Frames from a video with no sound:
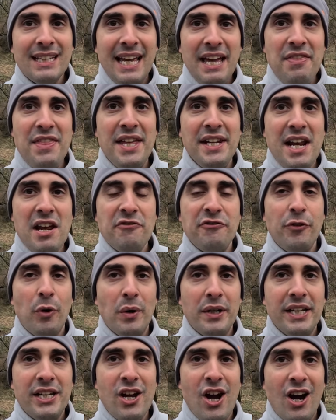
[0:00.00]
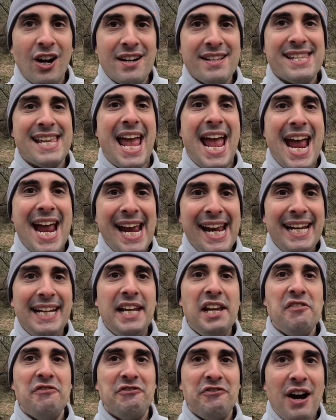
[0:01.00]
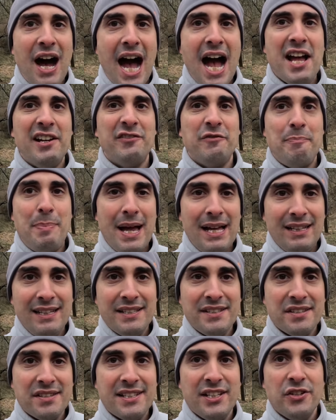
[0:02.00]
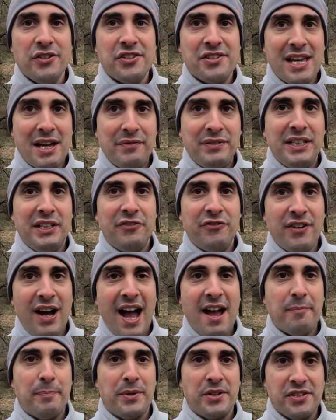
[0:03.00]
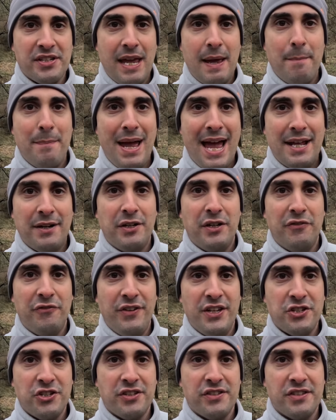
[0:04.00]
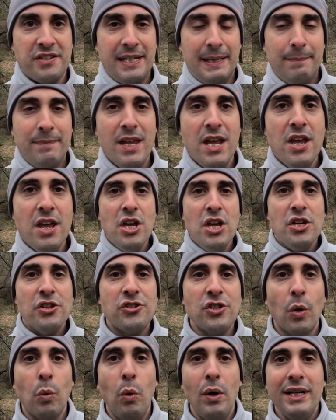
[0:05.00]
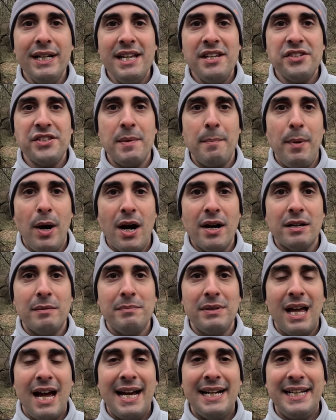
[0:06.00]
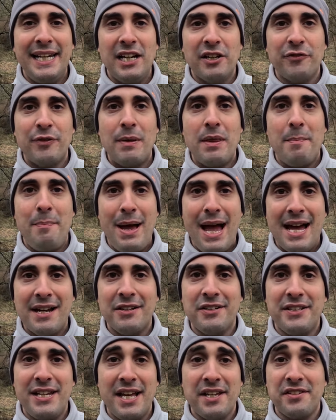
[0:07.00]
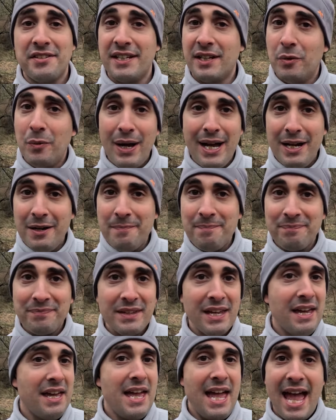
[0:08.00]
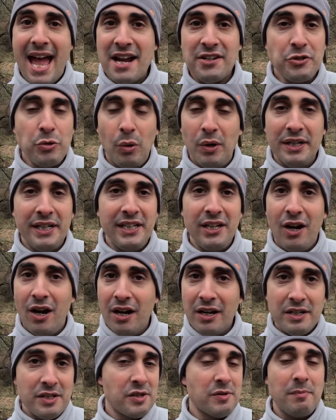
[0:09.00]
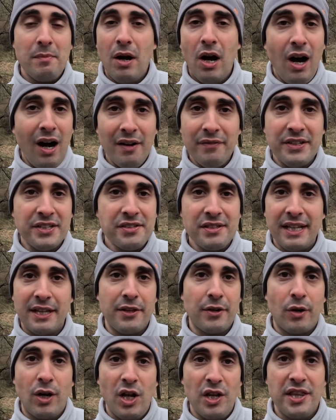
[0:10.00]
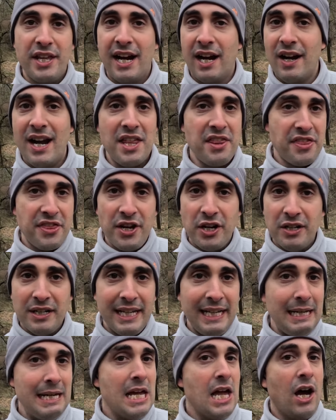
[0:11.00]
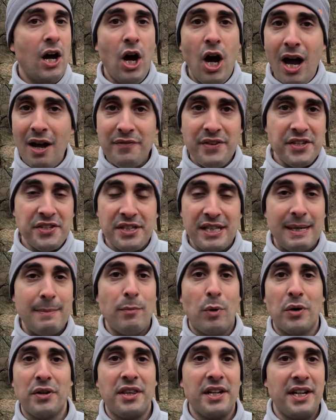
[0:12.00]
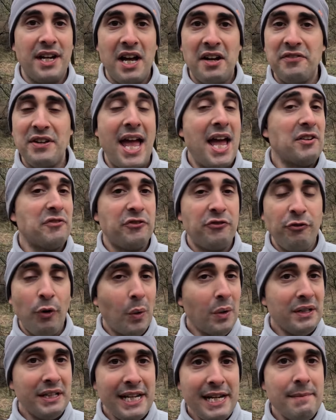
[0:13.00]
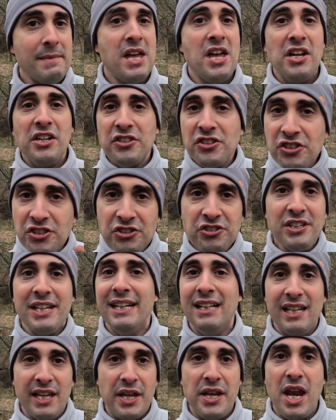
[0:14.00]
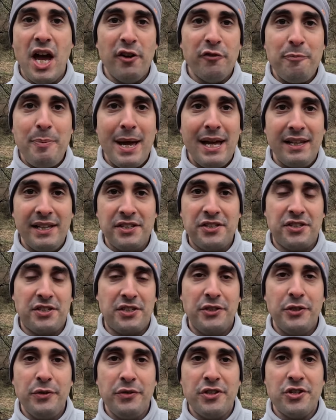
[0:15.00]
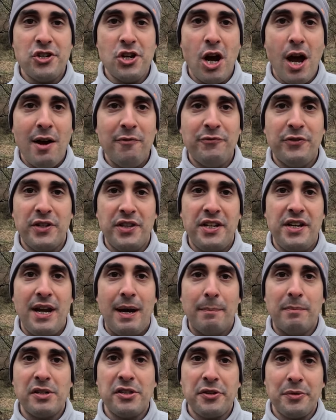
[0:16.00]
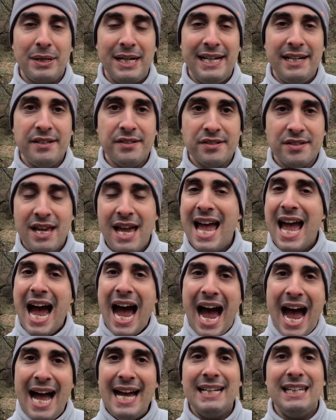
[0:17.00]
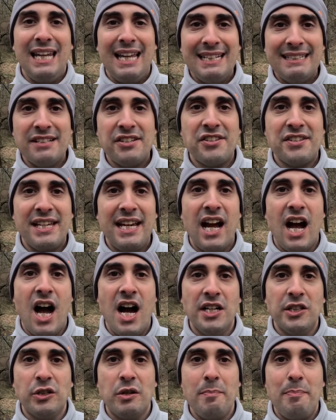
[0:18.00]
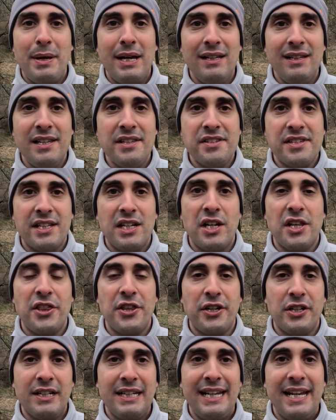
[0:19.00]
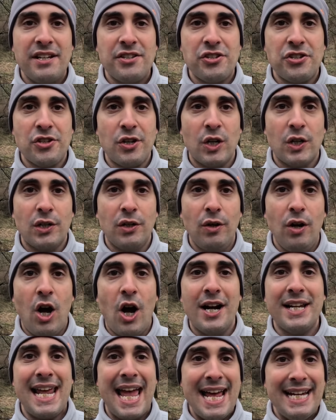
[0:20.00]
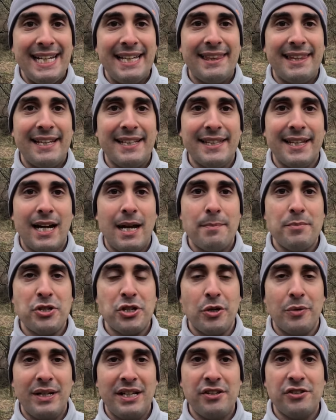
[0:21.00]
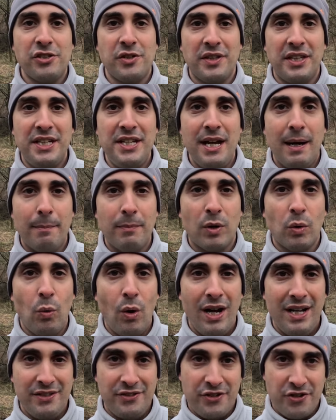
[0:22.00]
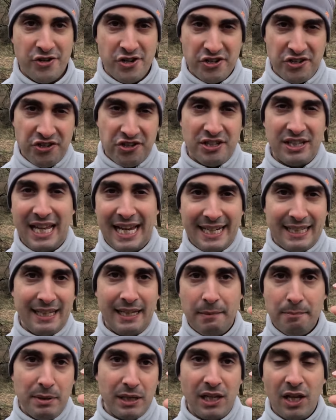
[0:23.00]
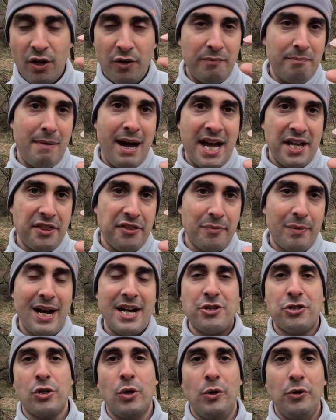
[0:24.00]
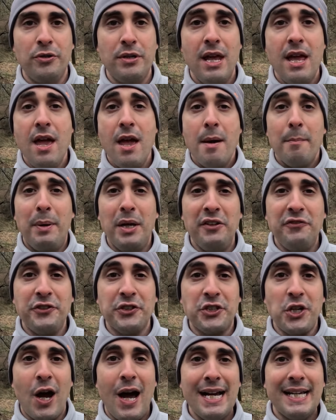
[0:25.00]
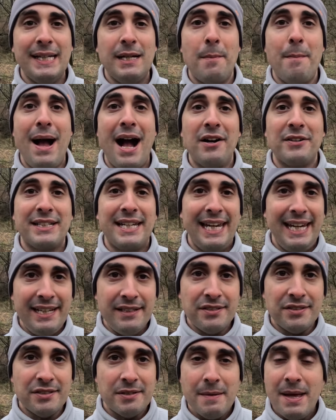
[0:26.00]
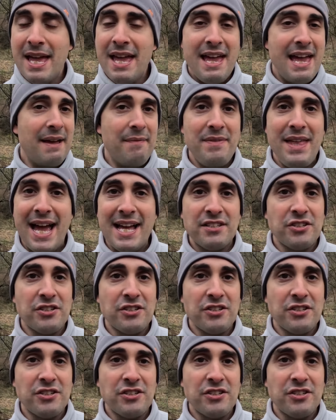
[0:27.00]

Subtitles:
And then at 40 yards, 85 pellets, still 75% pattern efficiency. So what is the bottom line here from the pattern testing? Well, at 20 yards, obviously they're all there. At 30, obviously more than enough. At 40, still enough pellets to do the job for the number 3s. I'd like to see 100 pellets in a 30-inch circle on anything that I'm shooting, so the number 1s are just slightly below my threshold. But if you're talking about geese, and